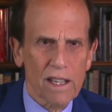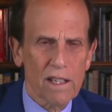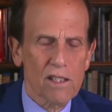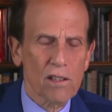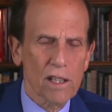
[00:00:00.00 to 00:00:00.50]

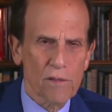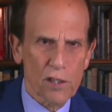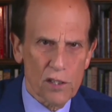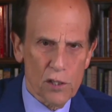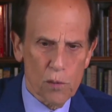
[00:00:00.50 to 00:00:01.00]
delivered
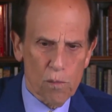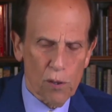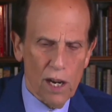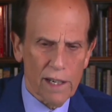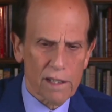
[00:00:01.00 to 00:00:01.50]
a new
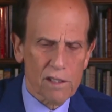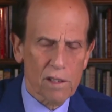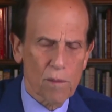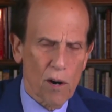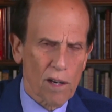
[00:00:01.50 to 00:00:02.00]
product to the
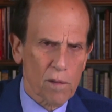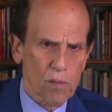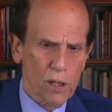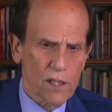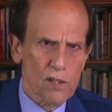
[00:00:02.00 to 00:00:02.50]
marketplace.